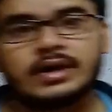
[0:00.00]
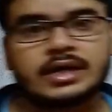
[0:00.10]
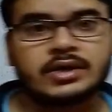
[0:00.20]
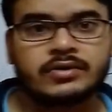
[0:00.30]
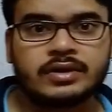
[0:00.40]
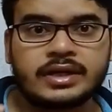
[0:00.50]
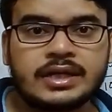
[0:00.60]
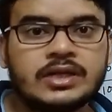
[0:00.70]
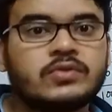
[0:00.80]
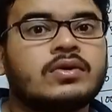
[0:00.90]
water
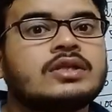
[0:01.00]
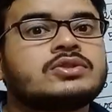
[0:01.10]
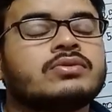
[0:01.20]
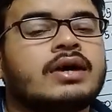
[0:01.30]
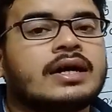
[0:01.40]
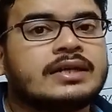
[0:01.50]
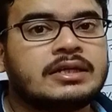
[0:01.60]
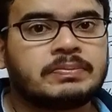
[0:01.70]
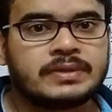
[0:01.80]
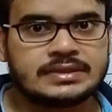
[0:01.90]
content equals to
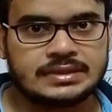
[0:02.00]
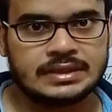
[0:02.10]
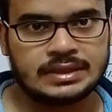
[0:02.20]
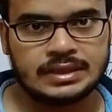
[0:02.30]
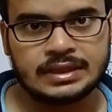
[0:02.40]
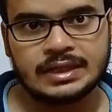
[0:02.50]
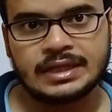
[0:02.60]
100%,